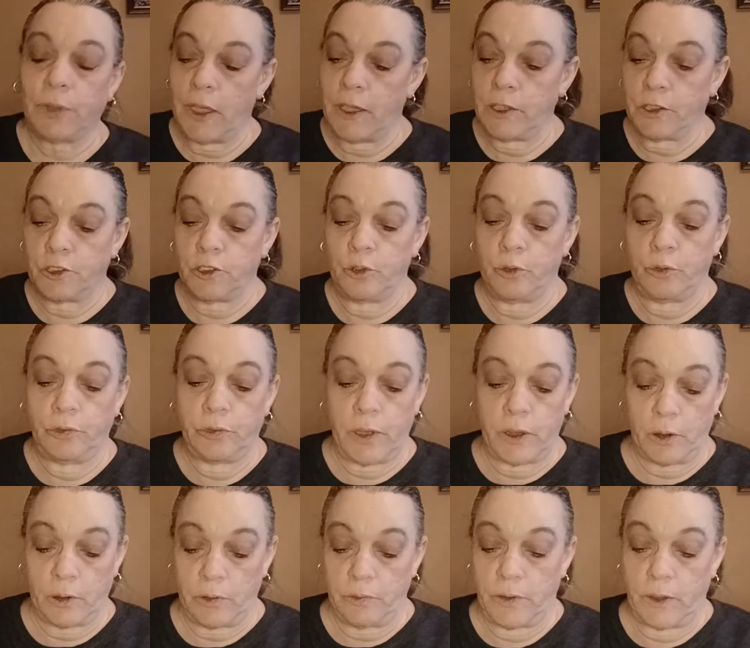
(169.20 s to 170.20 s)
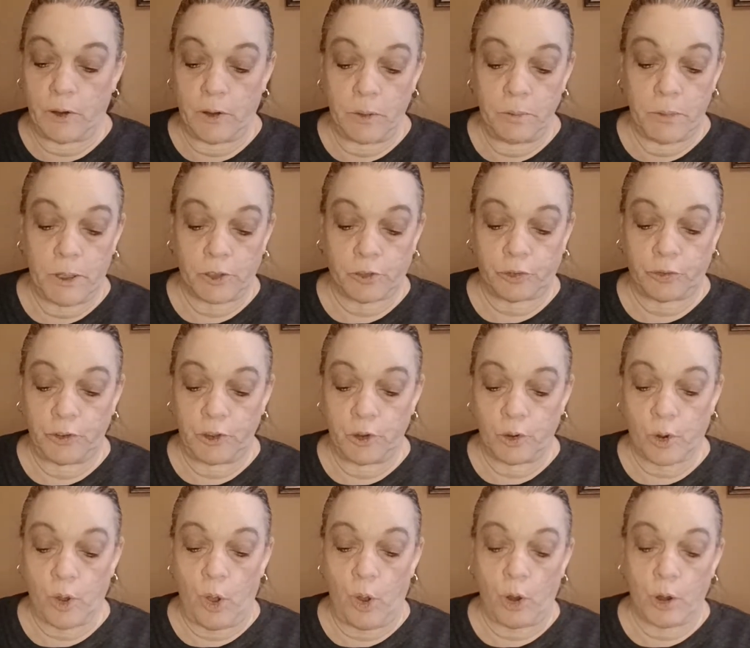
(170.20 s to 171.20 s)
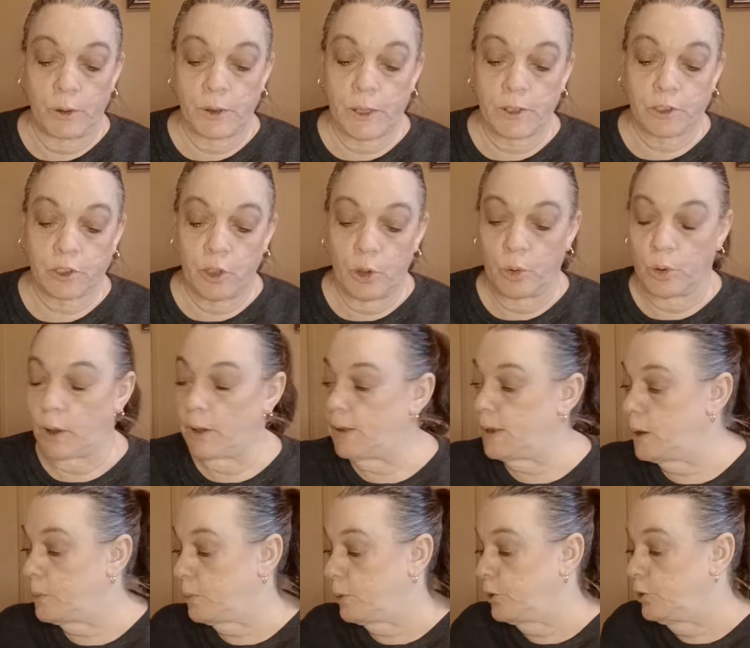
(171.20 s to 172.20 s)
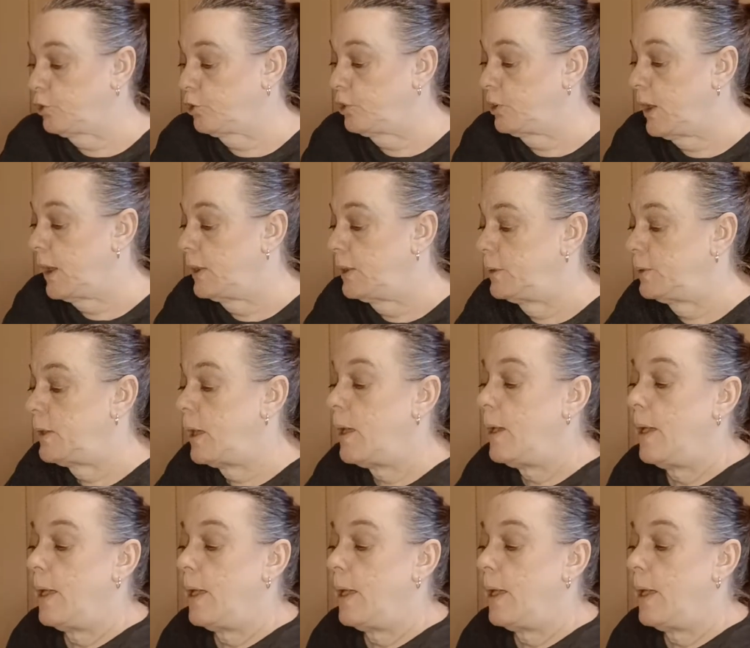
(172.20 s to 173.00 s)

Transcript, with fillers: thank you very, very much for your card. I so greatly appreciate it.